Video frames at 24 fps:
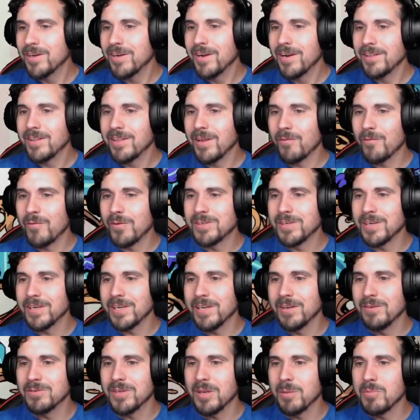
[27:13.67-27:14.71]
That for a second, I
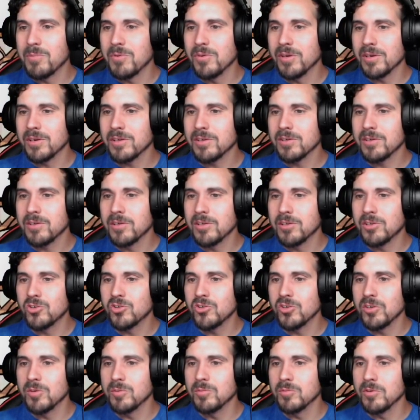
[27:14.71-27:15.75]
was gonna be like
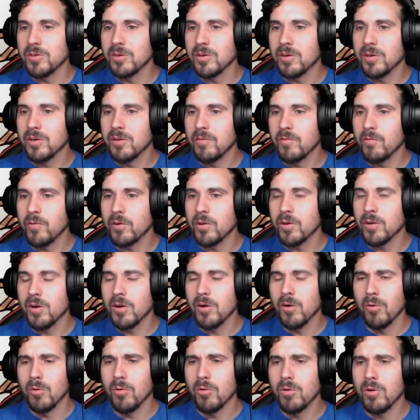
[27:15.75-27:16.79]
extremely free.
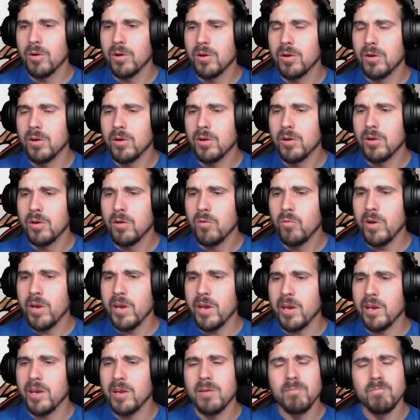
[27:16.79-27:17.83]
Oh,
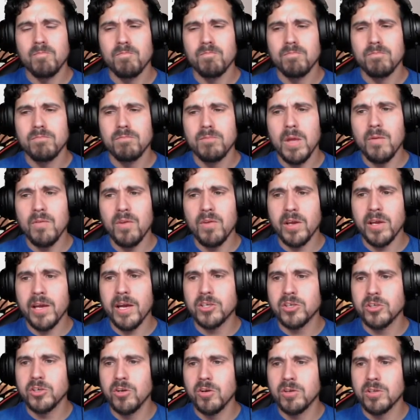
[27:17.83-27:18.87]
wait. Haven't I got
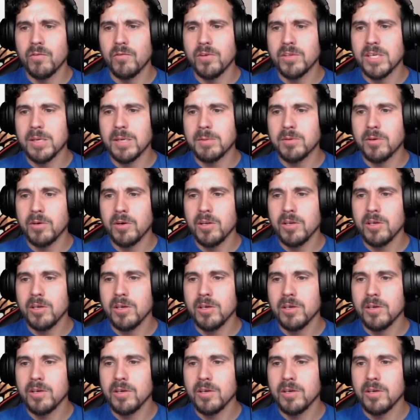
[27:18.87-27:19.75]
your nose a few times already?